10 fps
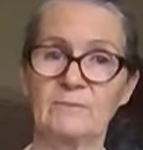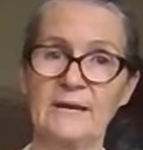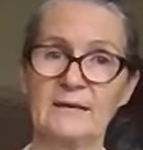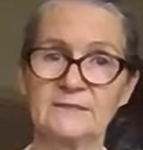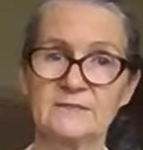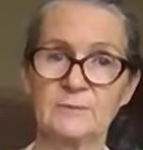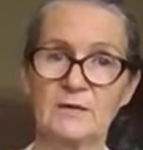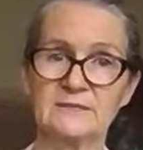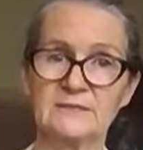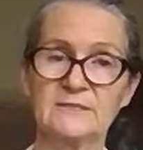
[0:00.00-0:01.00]
powdered
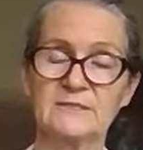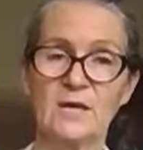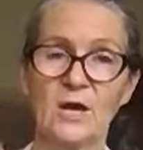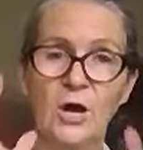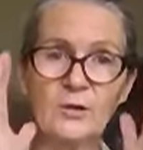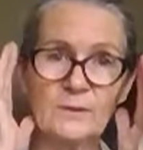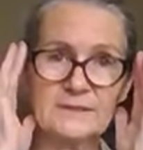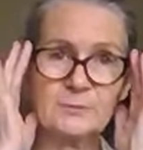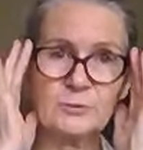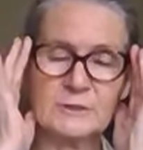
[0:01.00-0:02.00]
spices, I
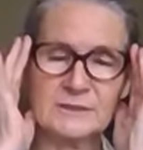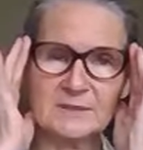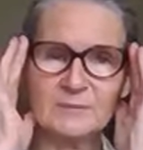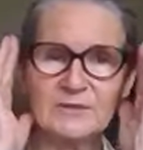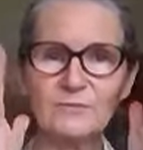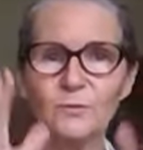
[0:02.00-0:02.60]
always put a little bit of